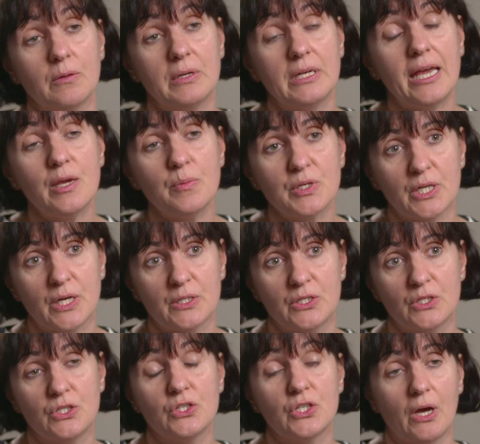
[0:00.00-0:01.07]
it enabled
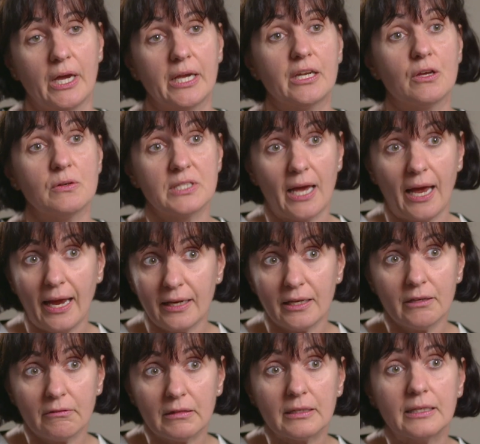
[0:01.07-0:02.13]
us to diagnose
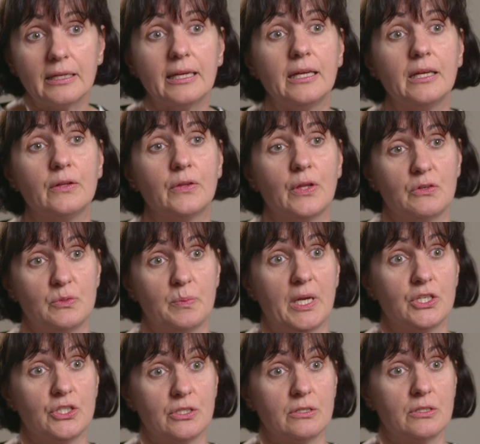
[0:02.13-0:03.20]
accurately those
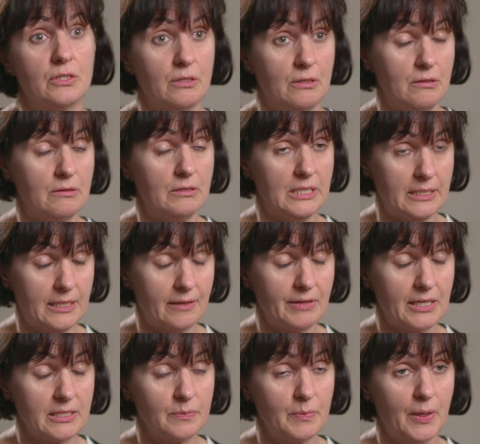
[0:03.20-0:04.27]
patients who did have
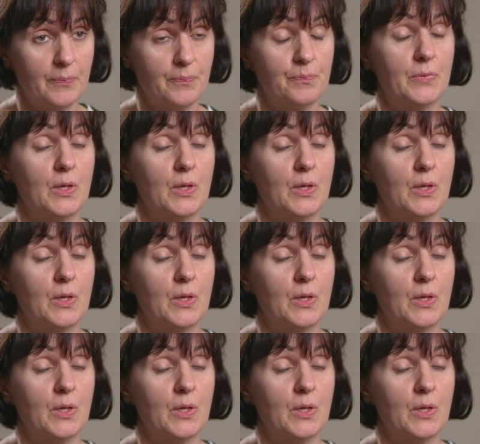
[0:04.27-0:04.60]
asthma,